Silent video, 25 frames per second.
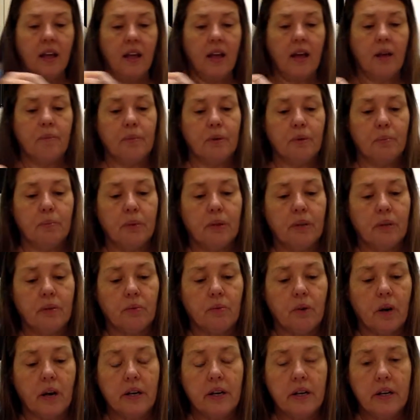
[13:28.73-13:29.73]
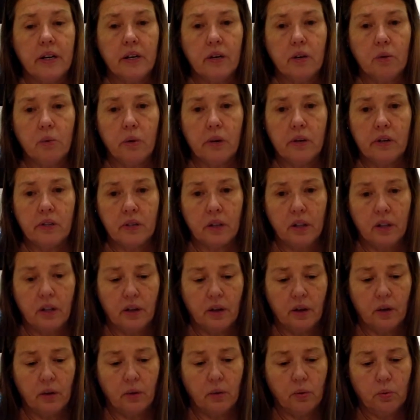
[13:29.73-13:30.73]
I'm going to put it right here where it's
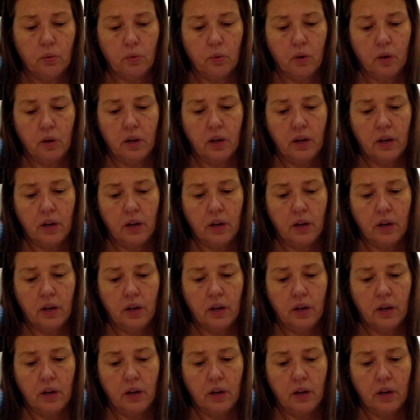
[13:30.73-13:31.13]
low,